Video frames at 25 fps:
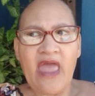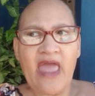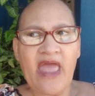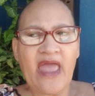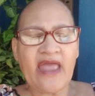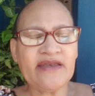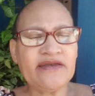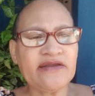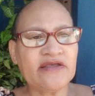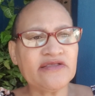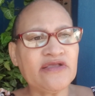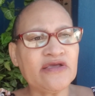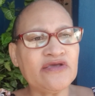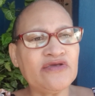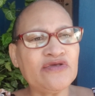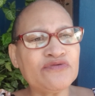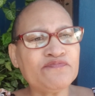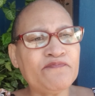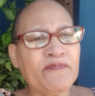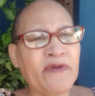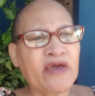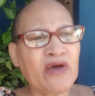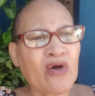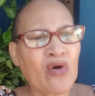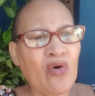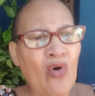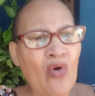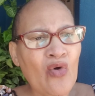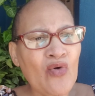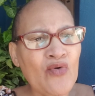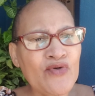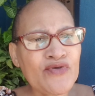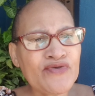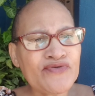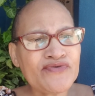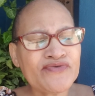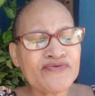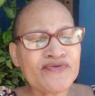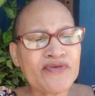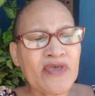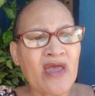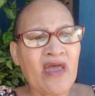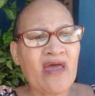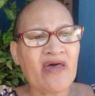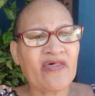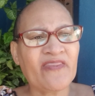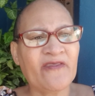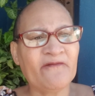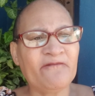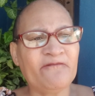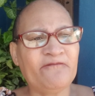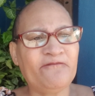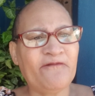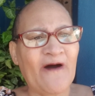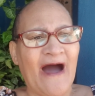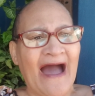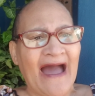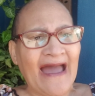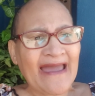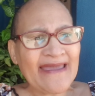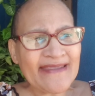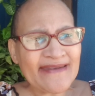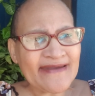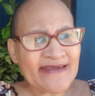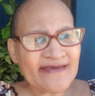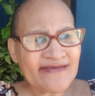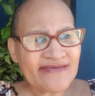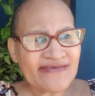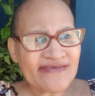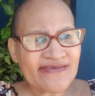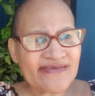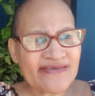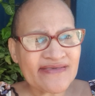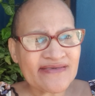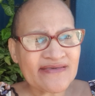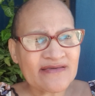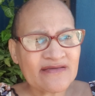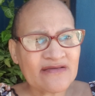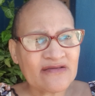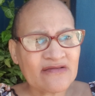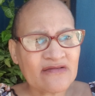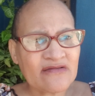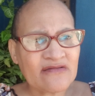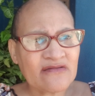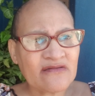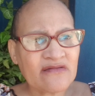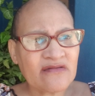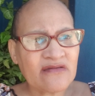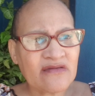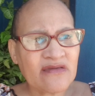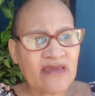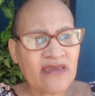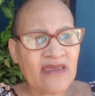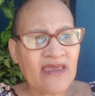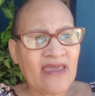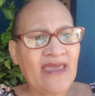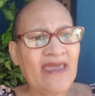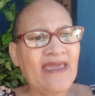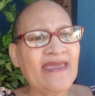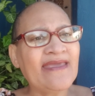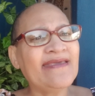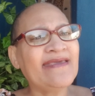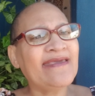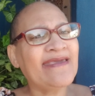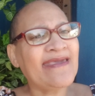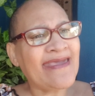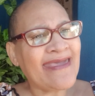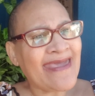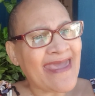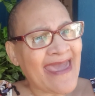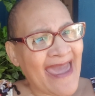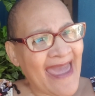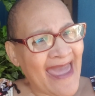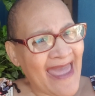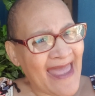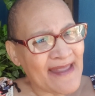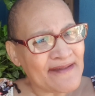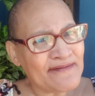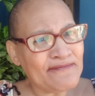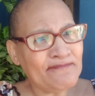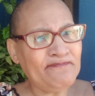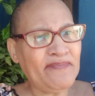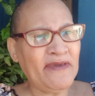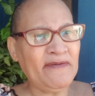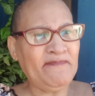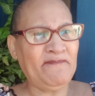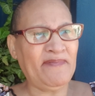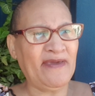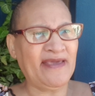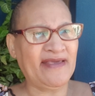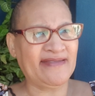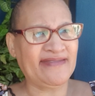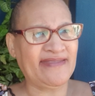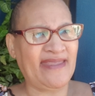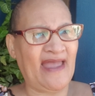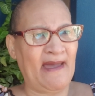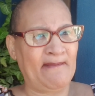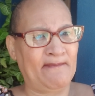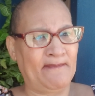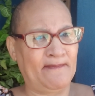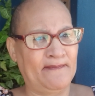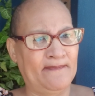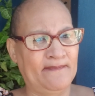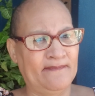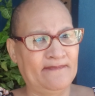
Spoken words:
And it is because the virus can be picked up